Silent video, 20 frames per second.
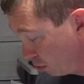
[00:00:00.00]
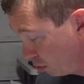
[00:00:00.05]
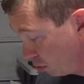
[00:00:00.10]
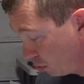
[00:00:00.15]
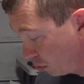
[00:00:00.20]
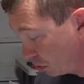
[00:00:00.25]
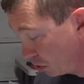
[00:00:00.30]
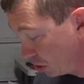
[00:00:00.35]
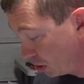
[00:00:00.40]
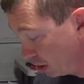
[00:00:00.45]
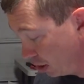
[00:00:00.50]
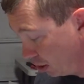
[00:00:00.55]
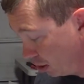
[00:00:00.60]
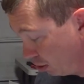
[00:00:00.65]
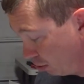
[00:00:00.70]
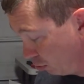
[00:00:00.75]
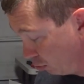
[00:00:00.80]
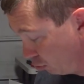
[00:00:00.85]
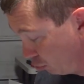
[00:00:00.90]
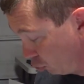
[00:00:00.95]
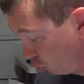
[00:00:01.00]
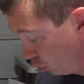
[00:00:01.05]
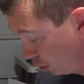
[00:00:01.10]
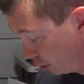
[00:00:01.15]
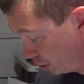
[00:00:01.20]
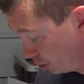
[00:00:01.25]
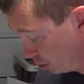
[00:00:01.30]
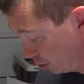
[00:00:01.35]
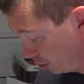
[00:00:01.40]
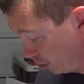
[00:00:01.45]
or steel
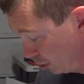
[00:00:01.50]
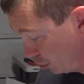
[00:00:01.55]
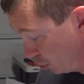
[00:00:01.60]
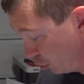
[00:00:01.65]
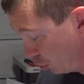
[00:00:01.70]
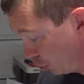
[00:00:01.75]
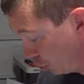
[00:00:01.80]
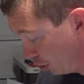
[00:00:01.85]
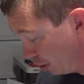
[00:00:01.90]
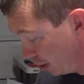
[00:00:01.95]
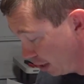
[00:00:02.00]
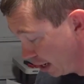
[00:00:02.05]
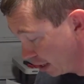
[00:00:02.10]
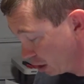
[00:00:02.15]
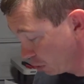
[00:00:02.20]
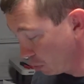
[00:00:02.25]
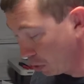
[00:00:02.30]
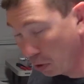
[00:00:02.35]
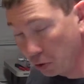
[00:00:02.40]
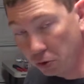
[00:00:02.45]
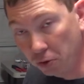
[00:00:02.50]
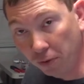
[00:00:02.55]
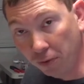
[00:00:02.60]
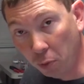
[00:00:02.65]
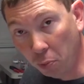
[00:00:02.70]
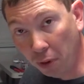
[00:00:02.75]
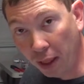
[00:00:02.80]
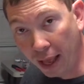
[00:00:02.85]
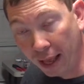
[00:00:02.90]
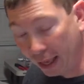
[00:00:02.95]
looks good as opposed to a
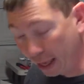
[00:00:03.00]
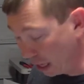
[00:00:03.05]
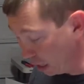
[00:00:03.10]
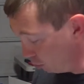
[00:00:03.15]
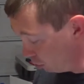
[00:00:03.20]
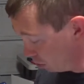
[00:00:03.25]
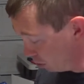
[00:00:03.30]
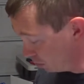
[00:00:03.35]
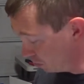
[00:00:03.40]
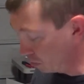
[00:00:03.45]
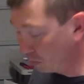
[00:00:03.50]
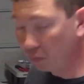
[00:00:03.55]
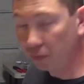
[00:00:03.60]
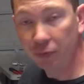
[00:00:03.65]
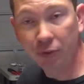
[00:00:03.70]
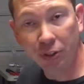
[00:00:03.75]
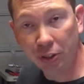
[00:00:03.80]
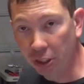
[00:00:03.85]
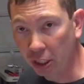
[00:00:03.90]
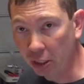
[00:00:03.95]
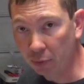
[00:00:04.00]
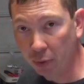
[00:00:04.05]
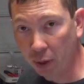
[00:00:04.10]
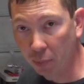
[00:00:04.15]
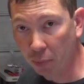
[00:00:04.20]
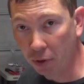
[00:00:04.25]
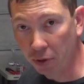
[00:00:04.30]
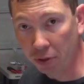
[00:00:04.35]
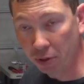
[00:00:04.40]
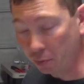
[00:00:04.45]
black cable. Just my
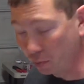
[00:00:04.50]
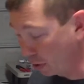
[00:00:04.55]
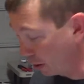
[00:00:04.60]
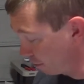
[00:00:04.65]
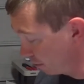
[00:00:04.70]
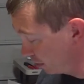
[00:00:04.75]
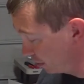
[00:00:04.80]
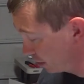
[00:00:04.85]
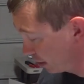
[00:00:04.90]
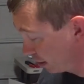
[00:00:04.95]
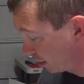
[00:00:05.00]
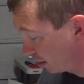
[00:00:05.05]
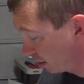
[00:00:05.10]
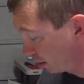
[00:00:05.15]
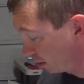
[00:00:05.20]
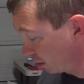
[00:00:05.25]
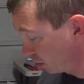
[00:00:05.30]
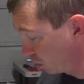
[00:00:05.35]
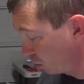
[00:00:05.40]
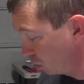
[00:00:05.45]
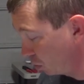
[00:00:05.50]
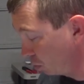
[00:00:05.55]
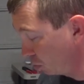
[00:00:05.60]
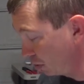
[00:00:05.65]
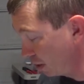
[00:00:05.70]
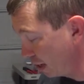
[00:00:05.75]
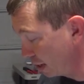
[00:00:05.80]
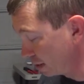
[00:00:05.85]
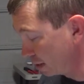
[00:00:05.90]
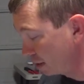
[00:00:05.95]
personal preference, I thought it looked cool.
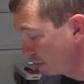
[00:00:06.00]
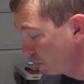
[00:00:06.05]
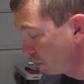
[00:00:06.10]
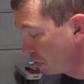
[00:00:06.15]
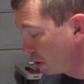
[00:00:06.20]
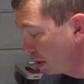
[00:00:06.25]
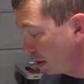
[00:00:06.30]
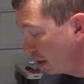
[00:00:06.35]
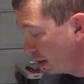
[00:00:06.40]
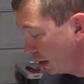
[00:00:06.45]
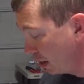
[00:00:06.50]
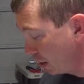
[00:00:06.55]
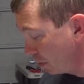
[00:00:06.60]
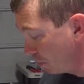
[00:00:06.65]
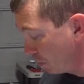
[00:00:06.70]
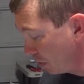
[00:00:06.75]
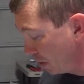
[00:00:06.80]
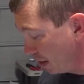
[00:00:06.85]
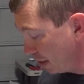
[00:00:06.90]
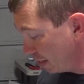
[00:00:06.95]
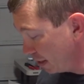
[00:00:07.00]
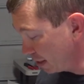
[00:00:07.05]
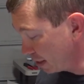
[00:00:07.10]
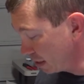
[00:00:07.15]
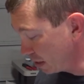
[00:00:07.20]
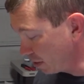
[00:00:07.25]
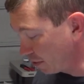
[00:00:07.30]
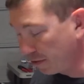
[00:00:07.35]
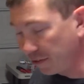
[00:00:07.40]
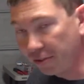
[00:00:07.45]
Plus, this
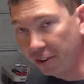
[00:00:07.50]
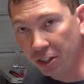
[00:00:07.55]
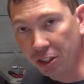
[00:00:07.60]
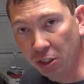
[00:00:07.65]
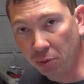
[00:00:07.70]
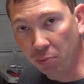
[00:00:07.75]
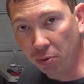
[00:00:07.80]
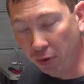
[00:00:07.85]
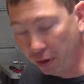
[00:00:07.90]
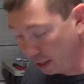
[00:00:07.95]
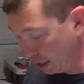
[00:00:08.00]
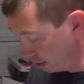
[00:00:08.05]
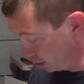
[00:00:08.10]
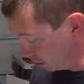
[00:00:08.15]
is a friction point as